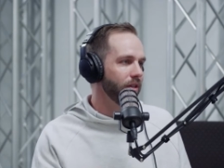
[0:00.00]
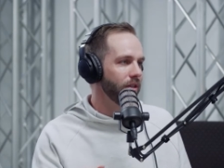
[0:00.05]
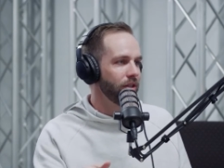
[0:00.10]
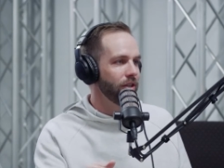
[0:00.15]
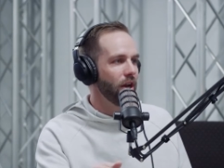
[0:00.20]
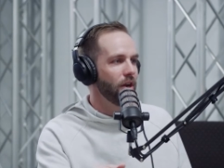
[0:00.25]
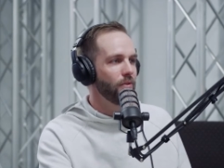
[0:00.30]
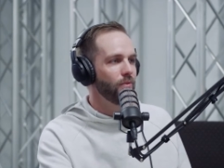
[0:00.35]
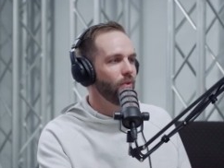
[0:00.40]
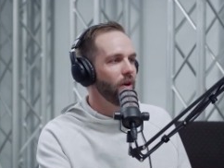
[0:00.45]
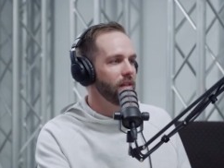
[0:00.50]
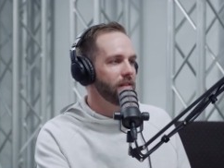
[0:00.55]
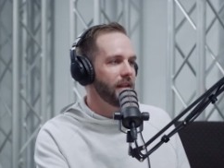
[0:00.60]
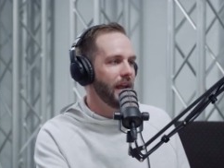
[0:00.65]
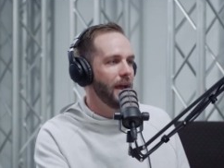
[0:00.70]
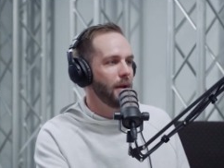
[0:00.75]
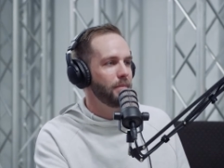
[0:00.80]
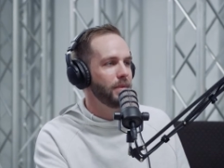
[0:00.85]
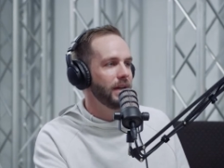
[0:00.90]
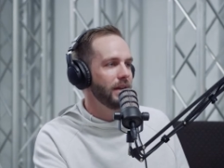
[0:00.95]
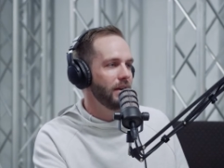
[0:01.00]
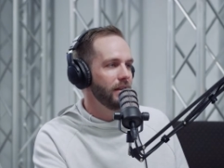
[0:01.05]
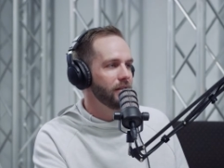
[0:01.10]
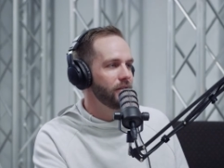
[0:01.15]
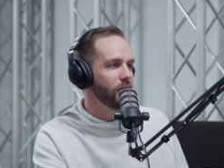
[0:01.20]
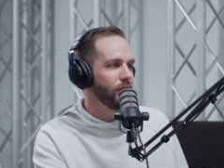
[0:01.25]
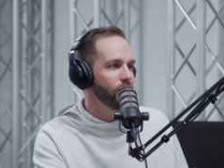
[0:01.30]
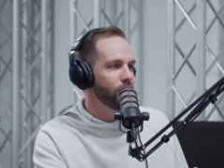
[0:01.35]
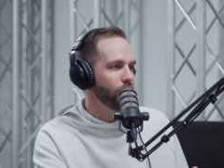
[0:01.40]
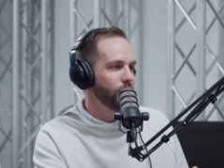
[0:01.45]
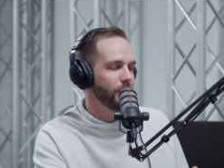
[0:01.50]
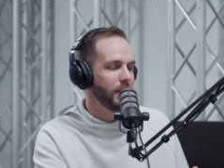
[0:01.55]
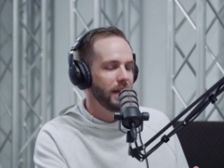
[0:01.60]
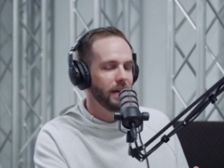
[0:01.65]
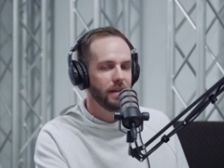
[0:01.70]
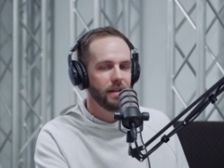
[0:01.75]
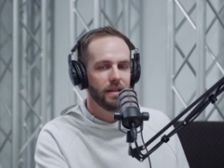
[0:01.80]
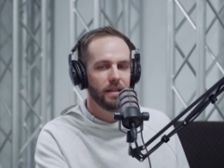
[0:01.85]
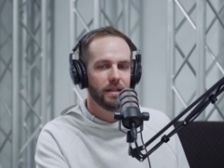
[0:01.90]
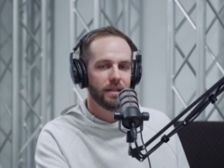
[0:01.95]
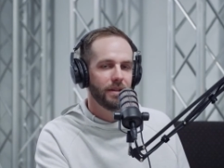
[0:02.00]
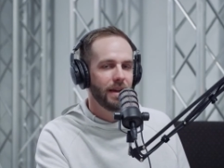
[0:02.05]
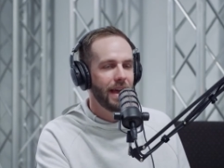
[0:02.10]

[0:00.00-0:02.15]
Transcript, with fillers: you know, what's happening on social media.